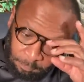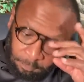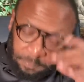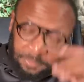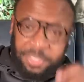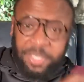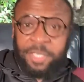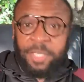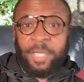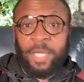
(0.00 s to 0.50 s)

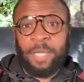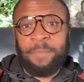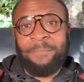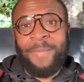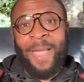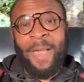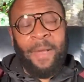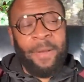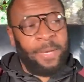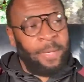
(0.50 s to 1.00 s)
Till you get
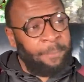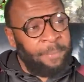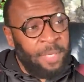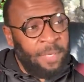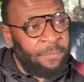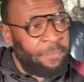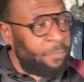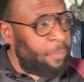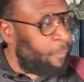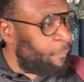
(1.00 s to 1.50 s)
married. I mean,
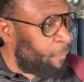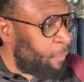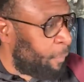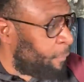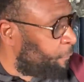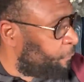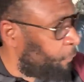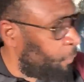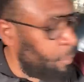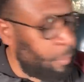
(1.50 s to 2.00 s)
if, if, if
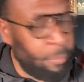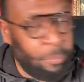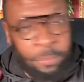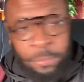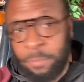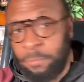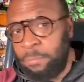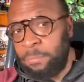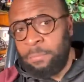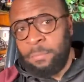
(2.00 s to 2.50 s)
you know,
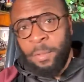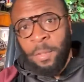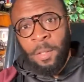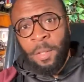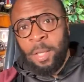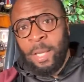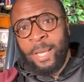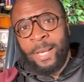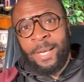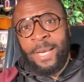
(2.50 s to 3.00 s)
you
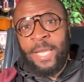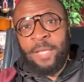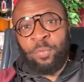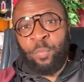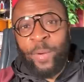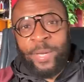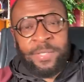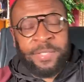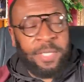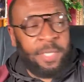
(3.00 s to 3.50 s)
at least
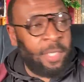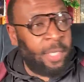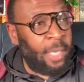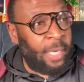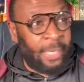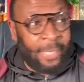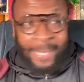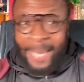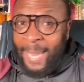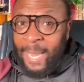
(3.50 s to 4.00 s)
wait till you get
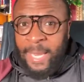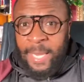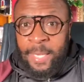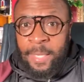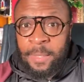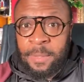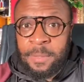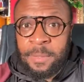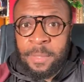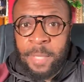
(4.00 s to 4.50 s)

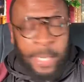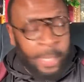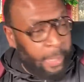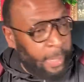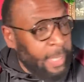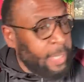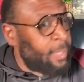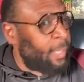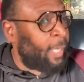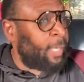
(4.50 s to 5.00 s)
engaged. At
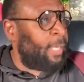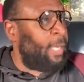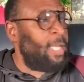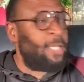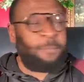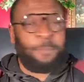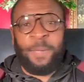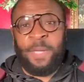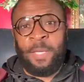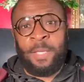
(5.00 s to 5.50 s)
least at
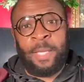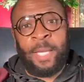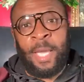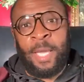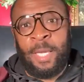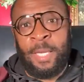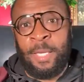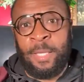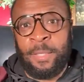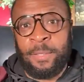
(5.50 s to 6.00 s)
least be
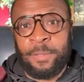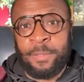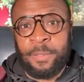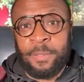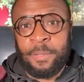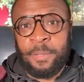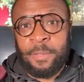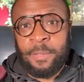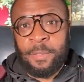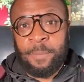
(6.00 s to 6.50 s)
engaged
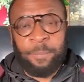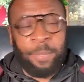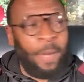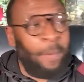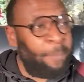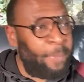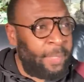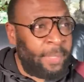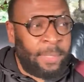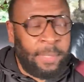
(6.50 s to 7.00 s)

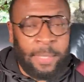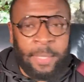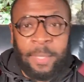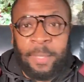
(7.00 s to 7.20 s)
publicly.